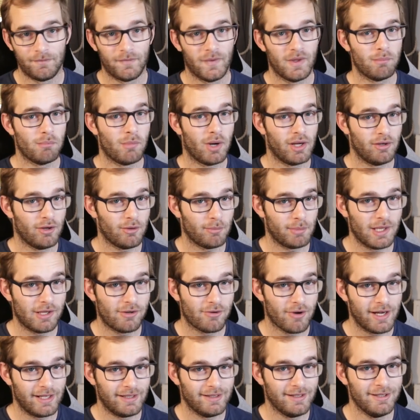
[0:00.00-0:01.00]
It might not be
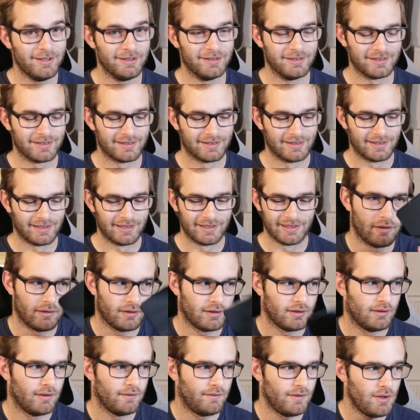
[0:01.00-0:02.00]
great news.
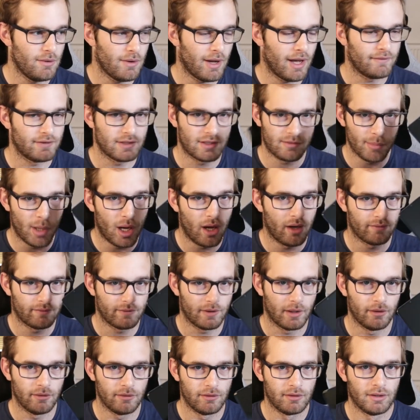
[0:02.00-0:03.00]
If you have a
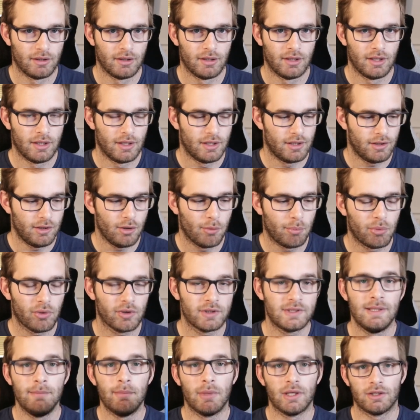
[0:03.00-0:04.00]
smartphone, you're
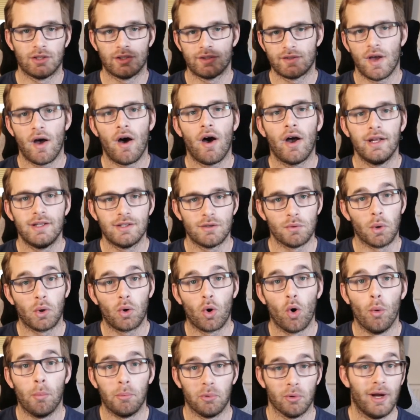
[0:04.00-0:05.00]
pretty much tied to a
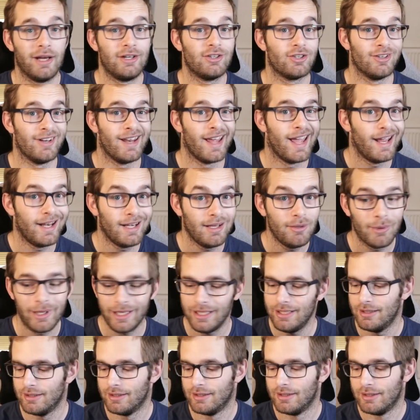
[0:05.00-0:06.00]
corporation anyway.
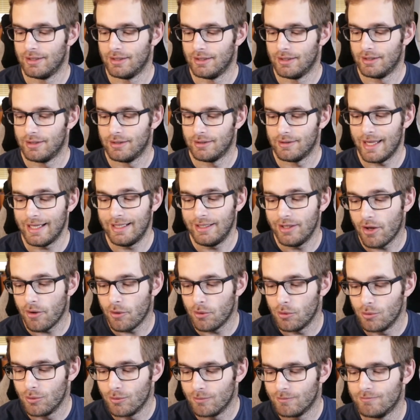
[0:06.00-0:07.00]
They
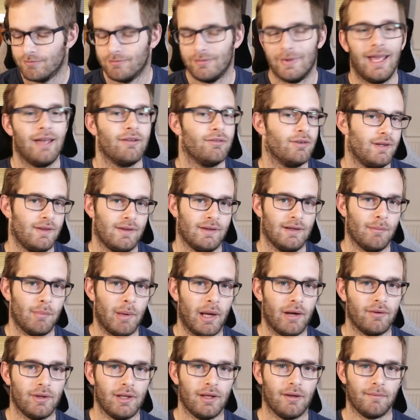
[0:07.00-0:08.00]
know everything
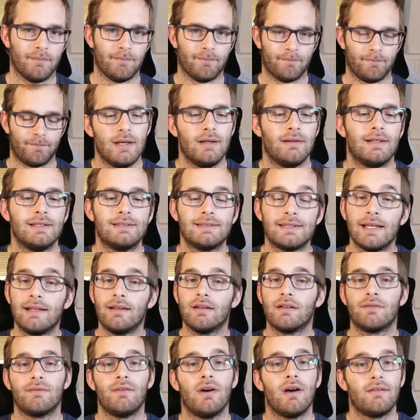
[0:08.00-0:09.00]
about you. Let's take
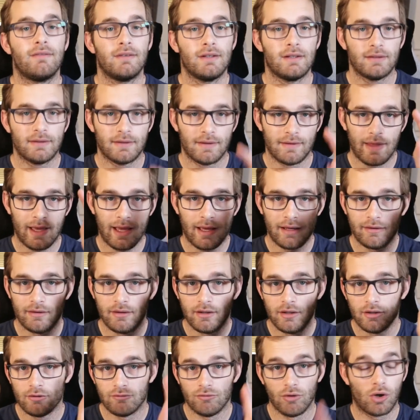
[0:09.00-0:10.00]
this further than
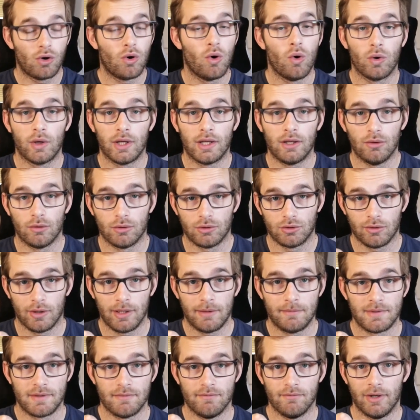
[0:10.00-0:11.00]
recording your
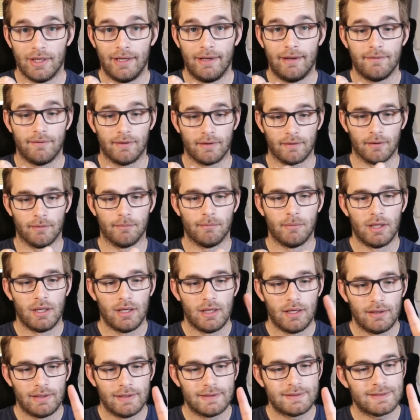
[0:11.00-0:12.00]
dreams and reliving them.
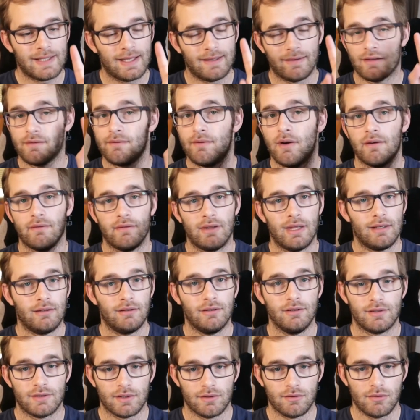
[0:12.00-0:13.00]
Let's take this further than
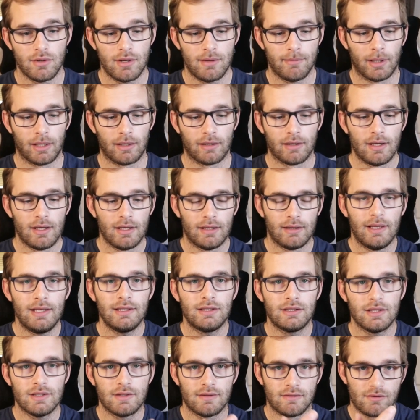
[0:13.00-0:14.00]
lucid dreaming. Let's
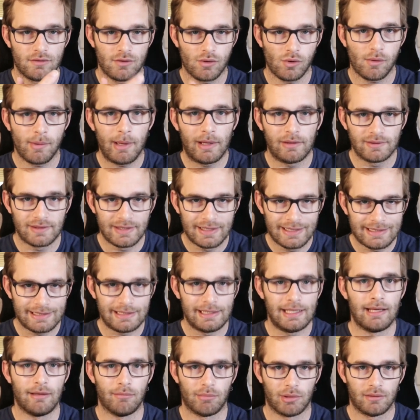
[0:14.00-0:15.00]
just talk about
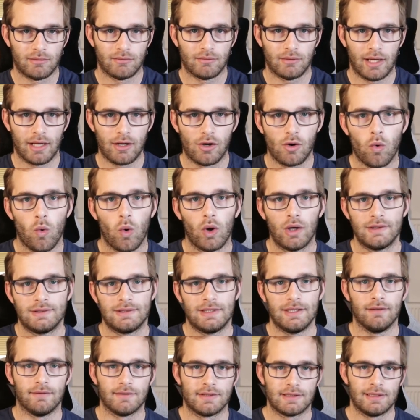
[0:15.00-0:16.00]
sleep and
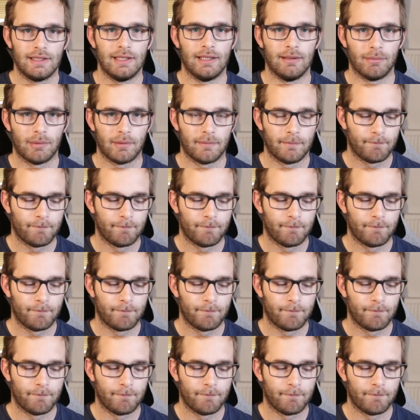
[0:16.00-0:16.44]
quality of sleep.